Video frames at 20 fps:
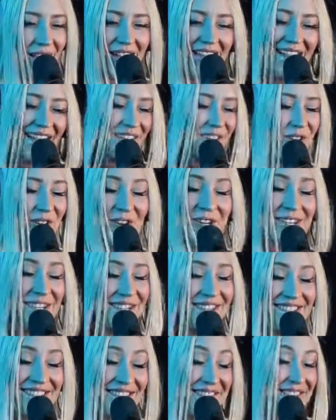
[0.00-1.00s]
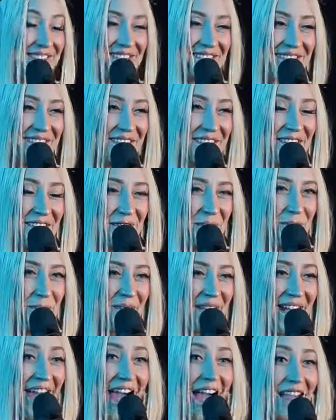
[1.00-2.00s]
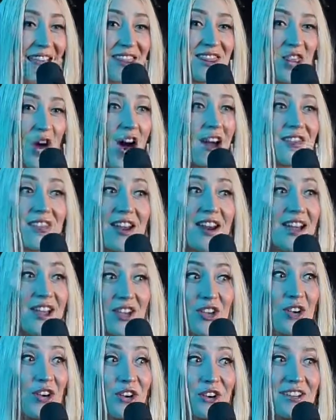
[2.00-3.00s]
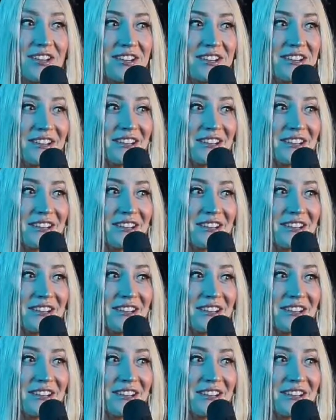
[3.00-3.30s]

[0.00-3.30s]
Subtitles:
I couldn't. But I thought that I could.